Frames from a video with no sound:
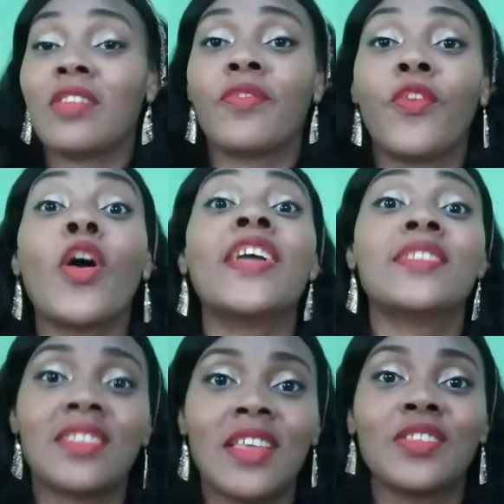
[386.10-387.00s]
For
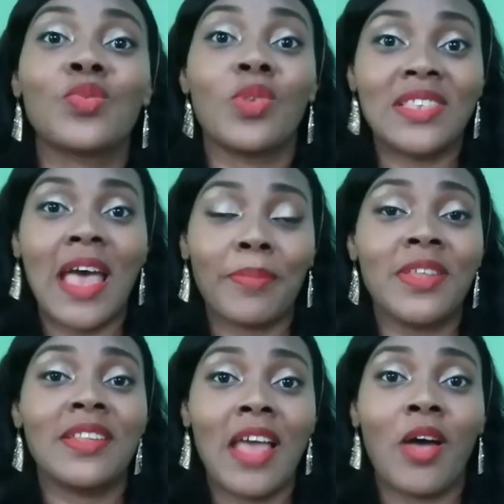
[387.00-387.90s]
instance, what's
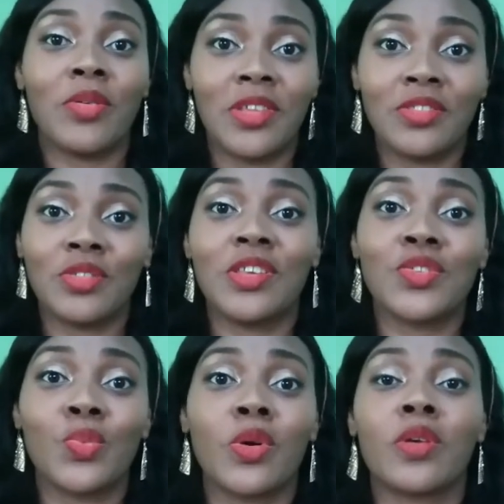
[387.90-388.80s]
happening now in
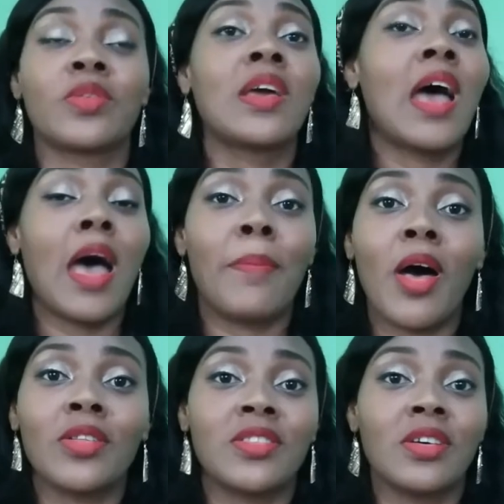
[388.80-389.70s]
today's world
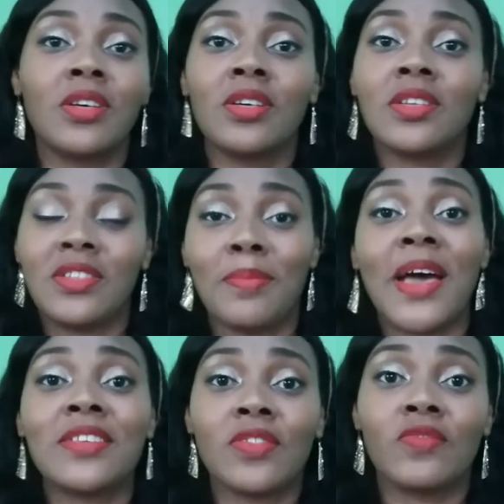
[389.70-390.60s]
about the
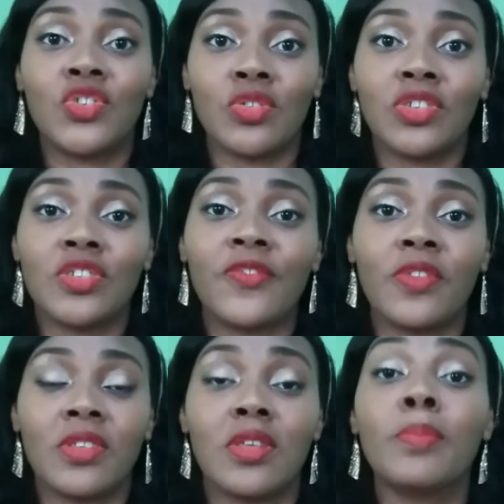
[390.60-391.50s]
demise of
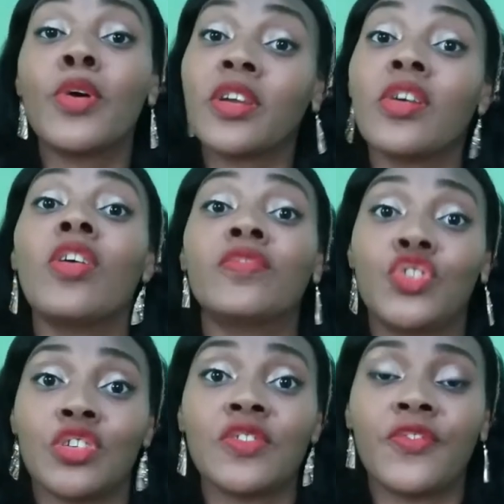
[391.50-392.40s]
the murder of
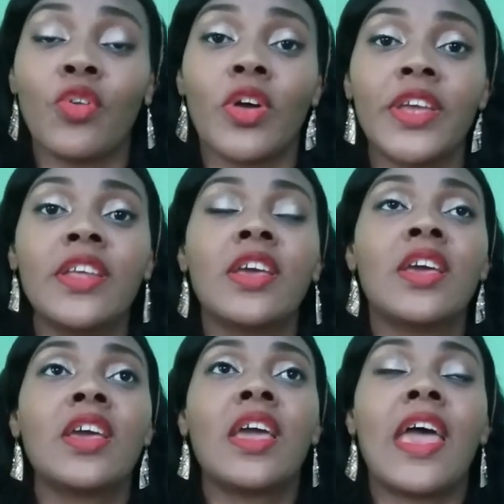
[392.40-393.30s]
George Floyd.
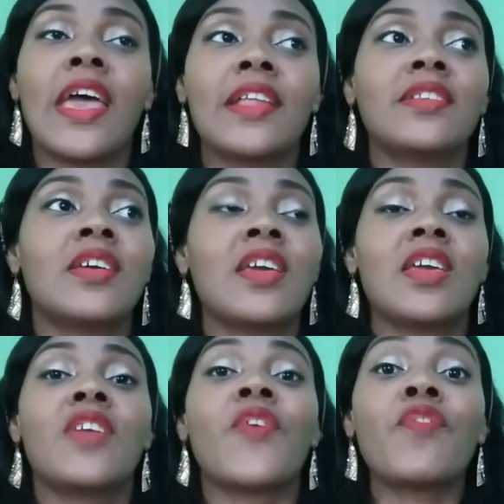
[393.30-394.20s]
And
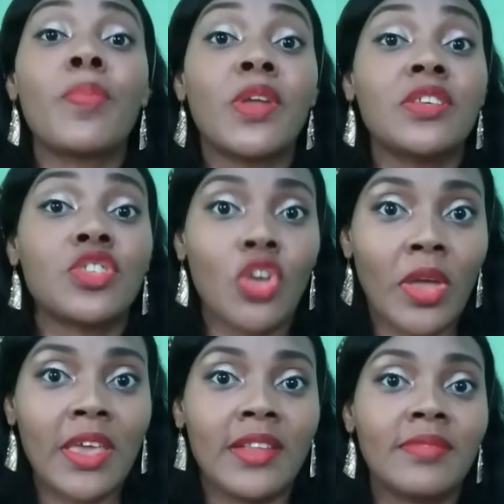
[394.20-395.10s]
if everybody's
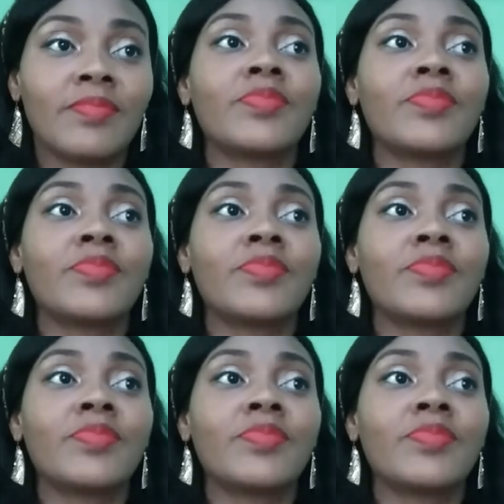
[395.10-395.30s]
talking